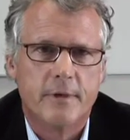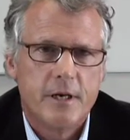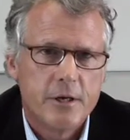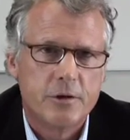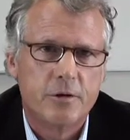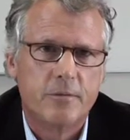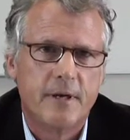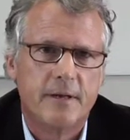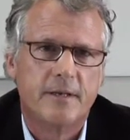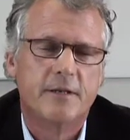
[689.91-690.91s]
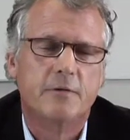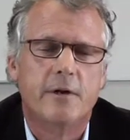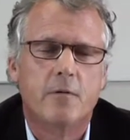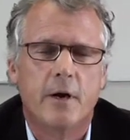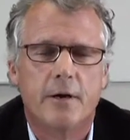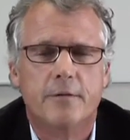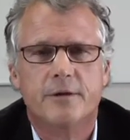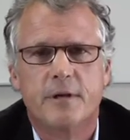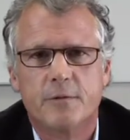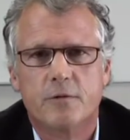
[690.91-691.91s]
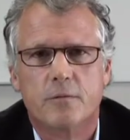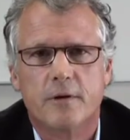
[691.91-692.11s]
issue that does require some sort